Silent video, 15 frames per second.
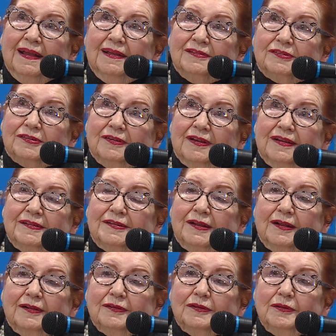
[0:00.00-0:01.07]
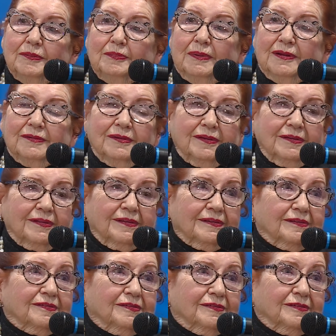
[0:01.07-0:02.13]
should I tell you about
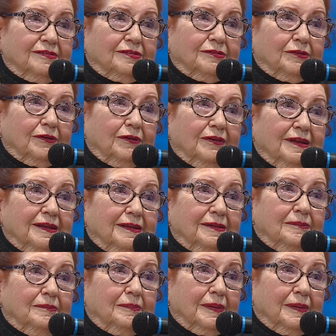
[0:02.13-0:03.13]
this story in